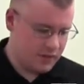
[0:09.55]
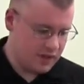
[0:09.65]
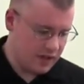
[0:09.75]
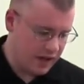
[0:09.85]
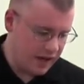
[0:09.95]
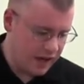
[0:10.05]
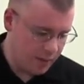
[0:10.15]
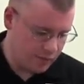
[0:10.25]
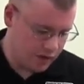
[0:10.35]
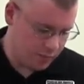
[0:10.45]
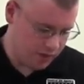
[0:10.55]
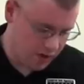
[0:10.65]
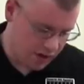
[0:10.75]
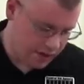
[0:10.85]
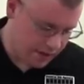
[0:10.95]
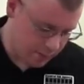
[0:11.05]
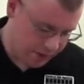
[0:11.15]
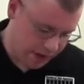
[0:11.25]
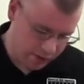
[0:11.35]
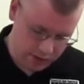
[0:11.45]
Today I'm going to be talking
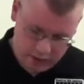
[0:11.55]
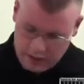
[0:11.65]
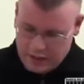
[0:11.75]
about